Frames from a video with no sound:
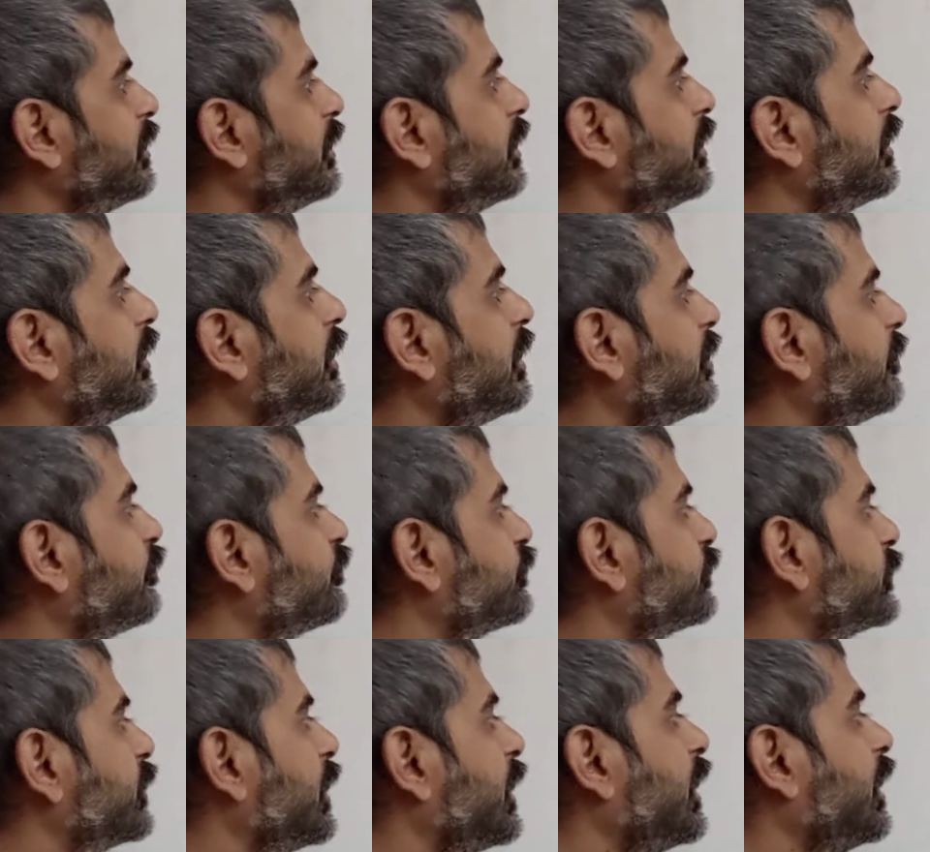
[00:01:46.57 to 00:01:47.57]

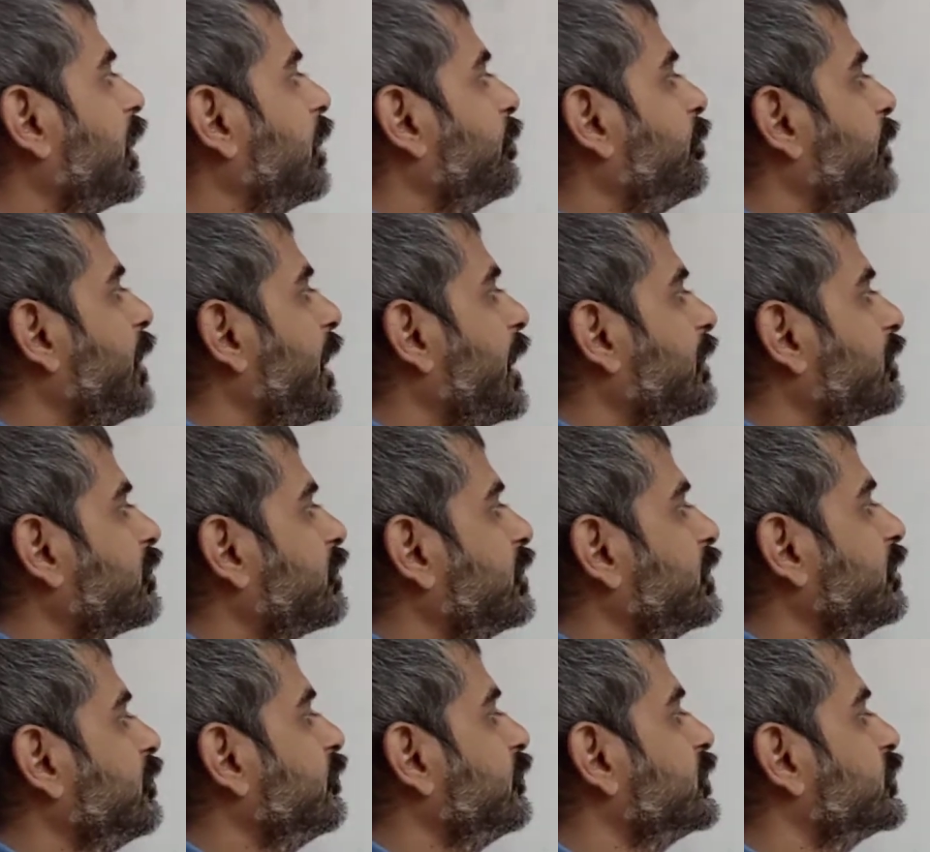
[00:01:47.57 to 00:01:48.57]
a
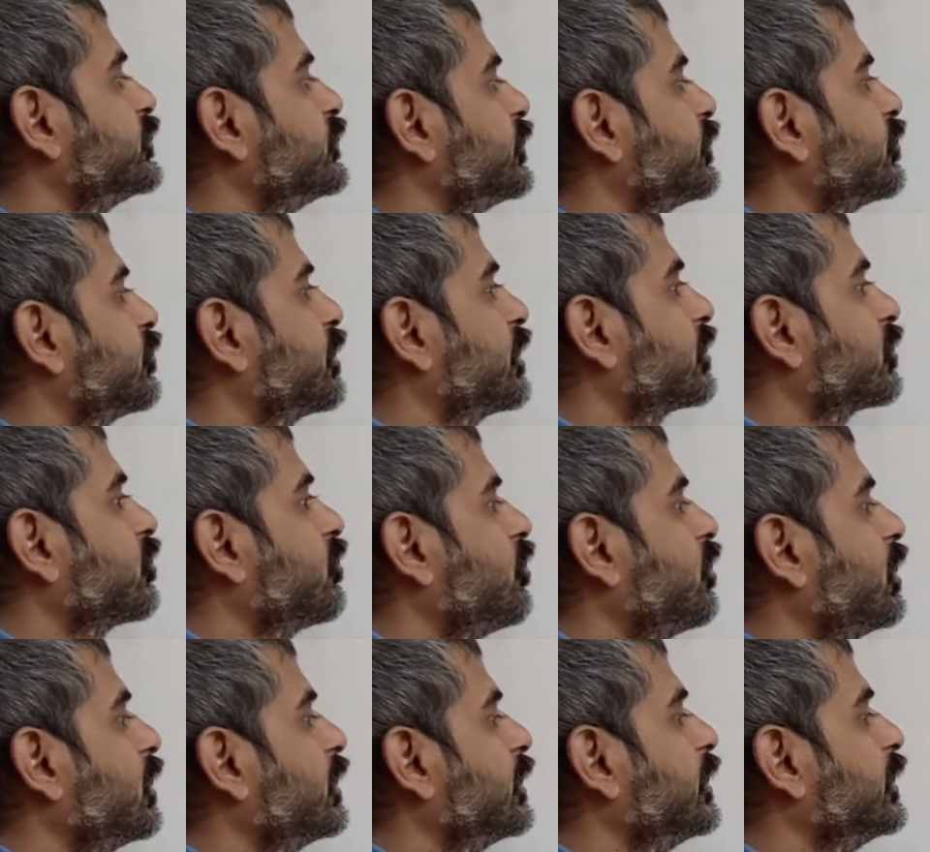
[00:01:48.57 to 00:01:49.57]
battery which we can
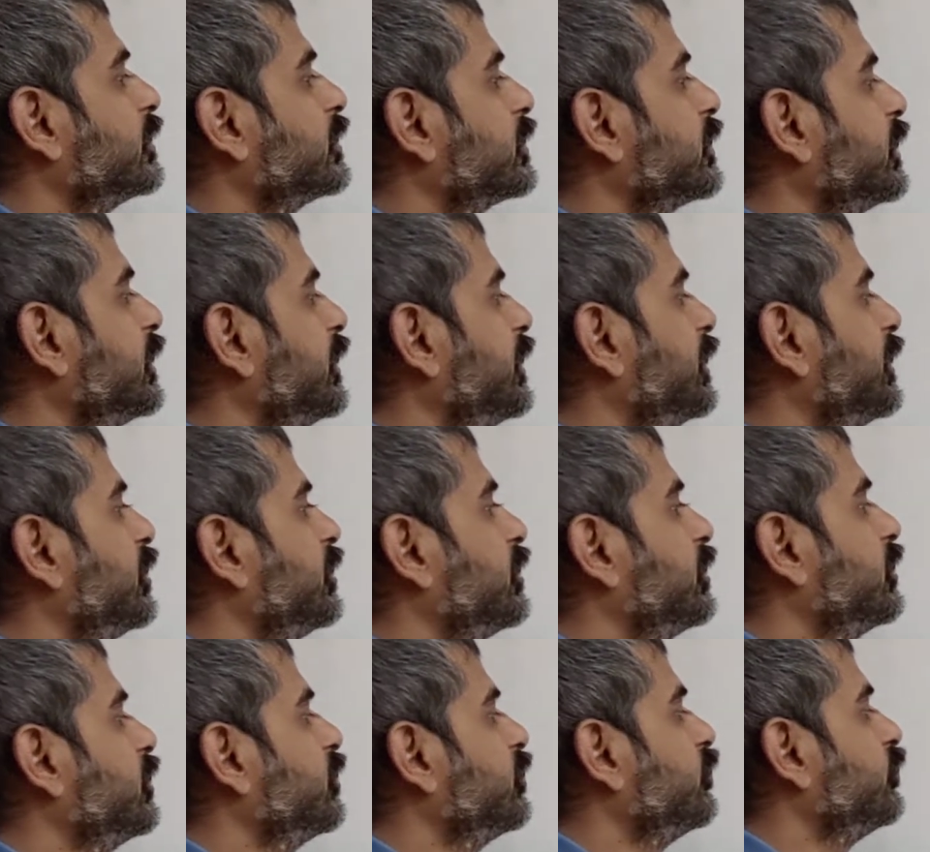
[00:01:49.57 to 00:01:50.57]
call it a
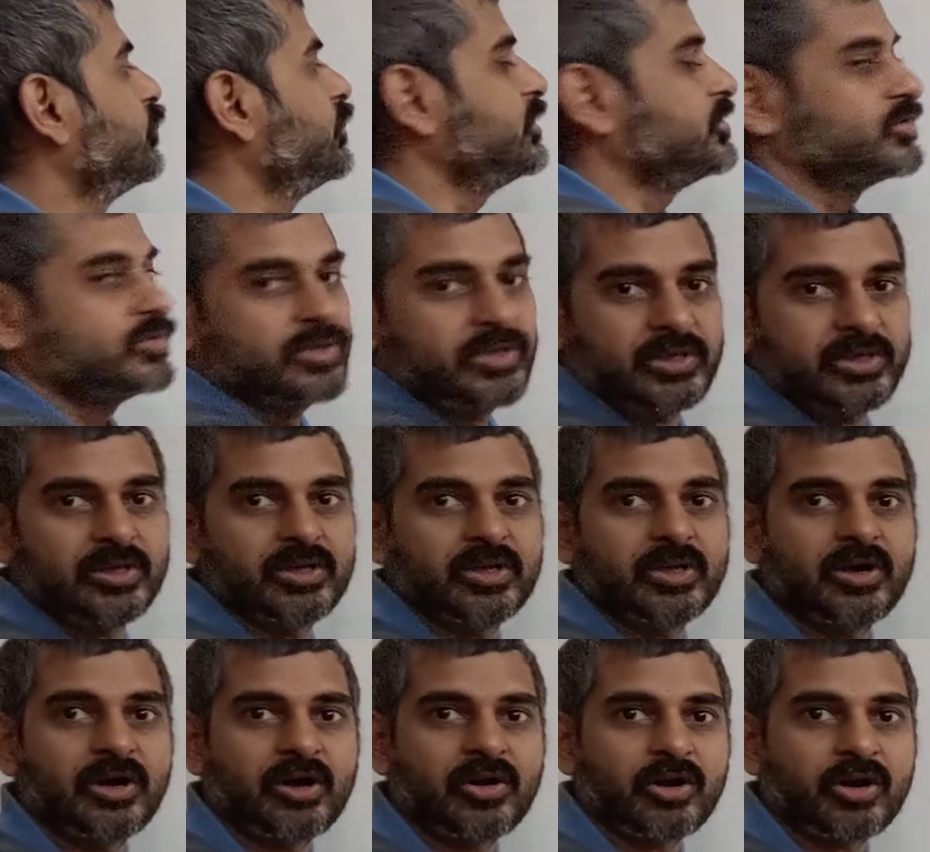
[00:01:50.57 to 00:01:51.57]
VC,
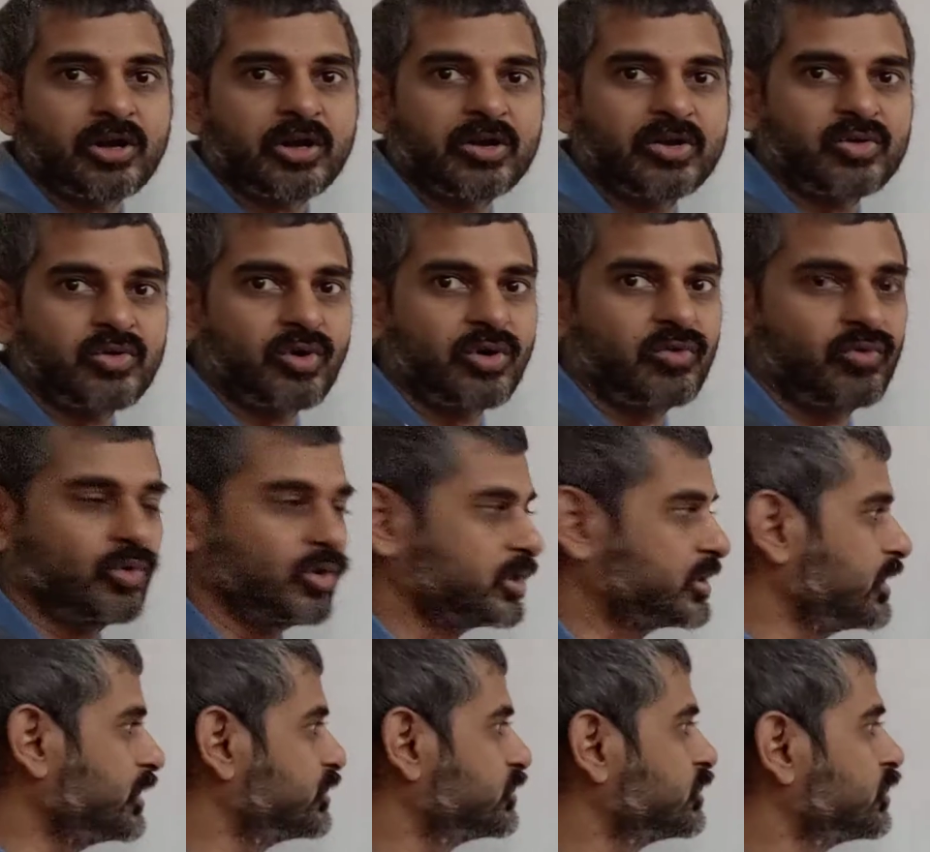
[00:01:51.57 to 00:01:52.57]
or a control
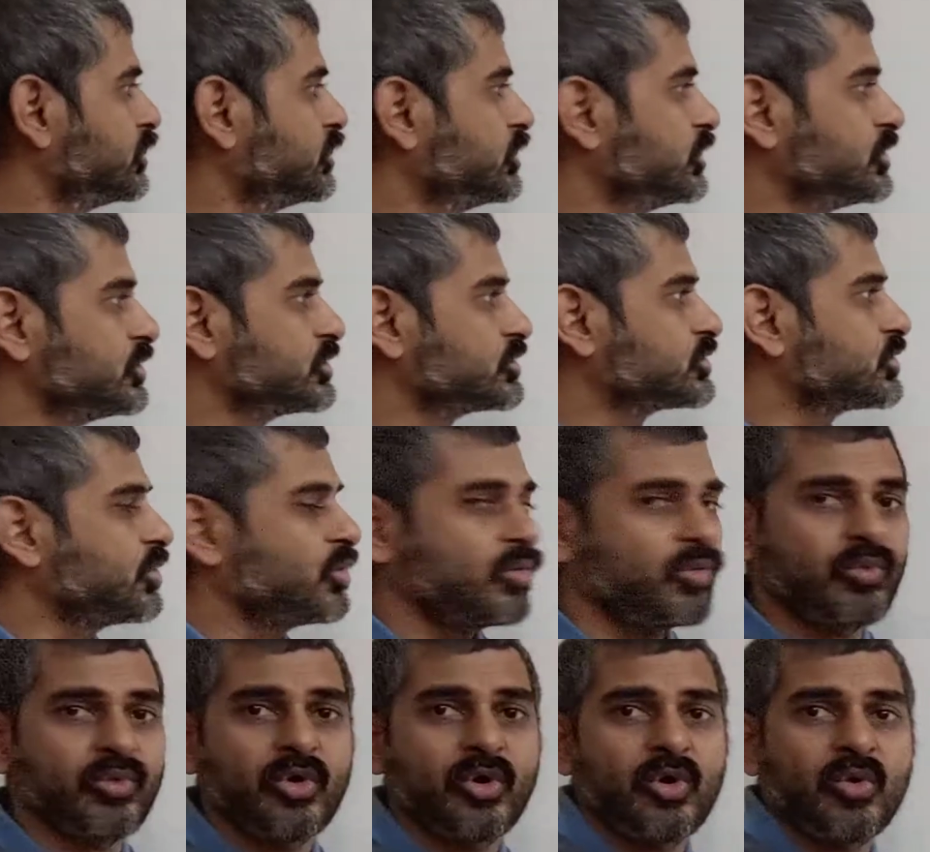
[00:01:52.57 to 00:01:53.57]
voltage.
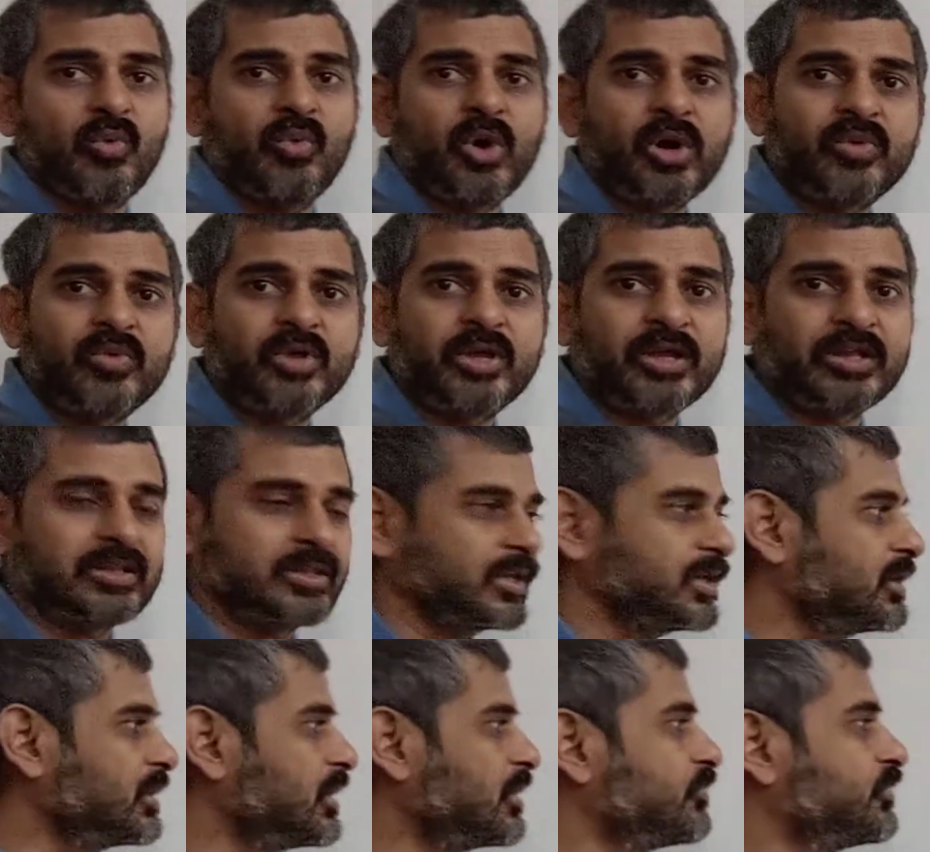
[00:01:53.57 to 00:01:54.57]
So what we can
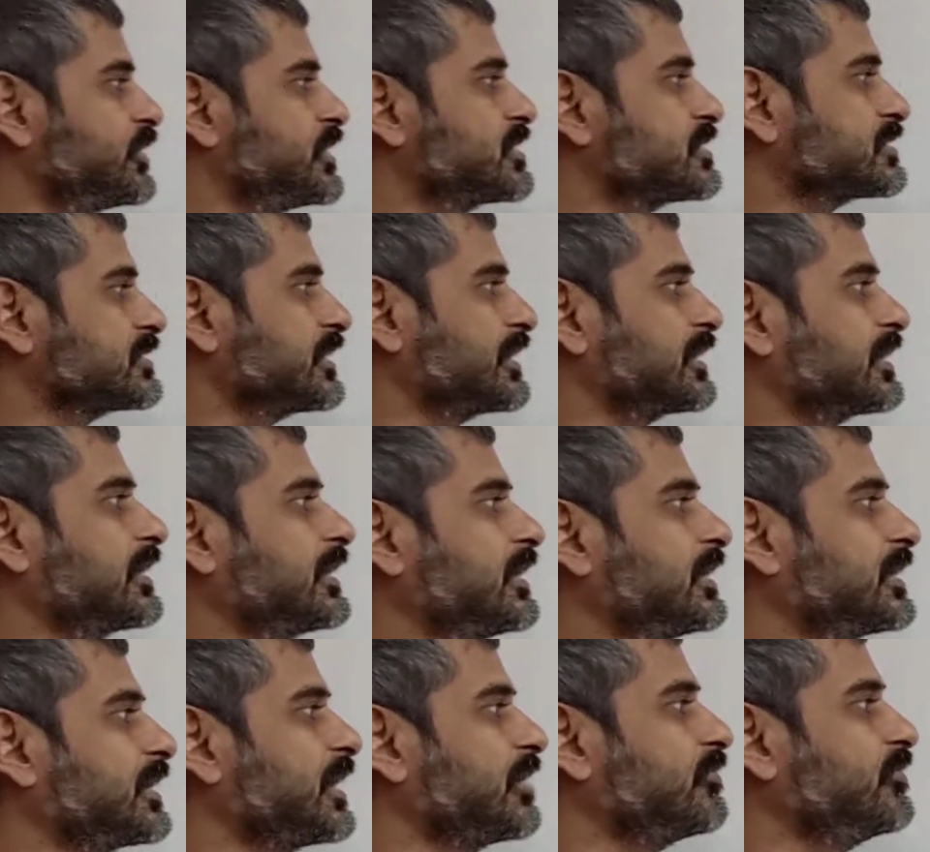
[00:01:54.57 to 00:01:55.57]
think of this
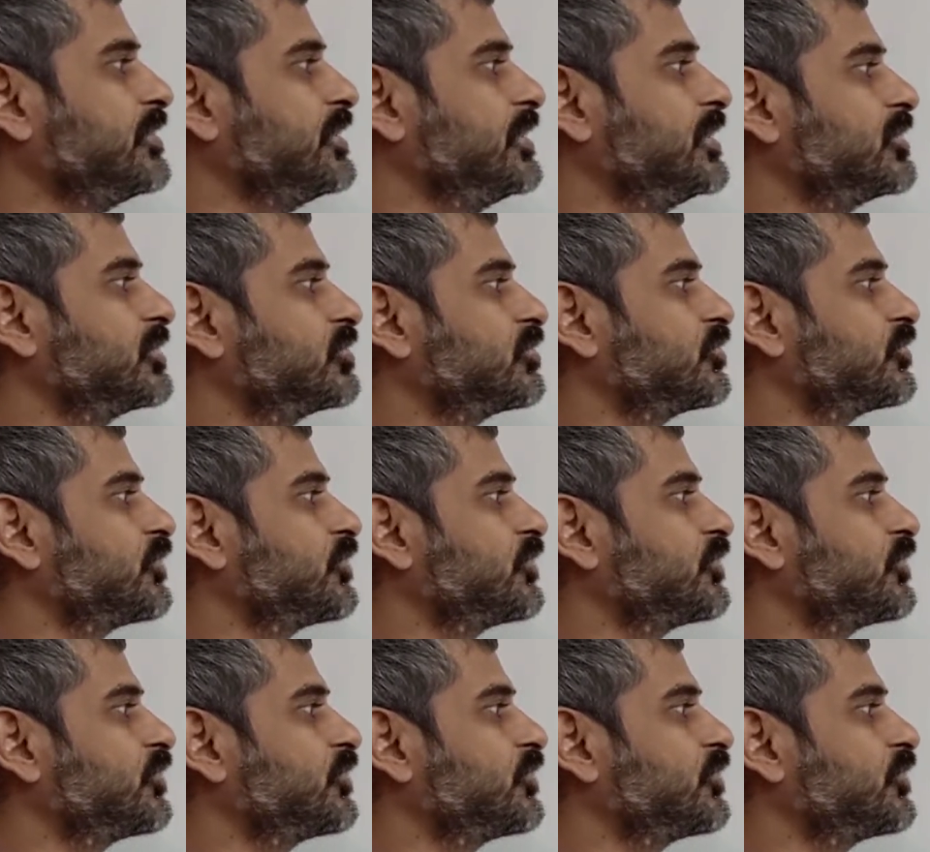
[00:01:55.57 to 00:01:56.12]
circuit, and we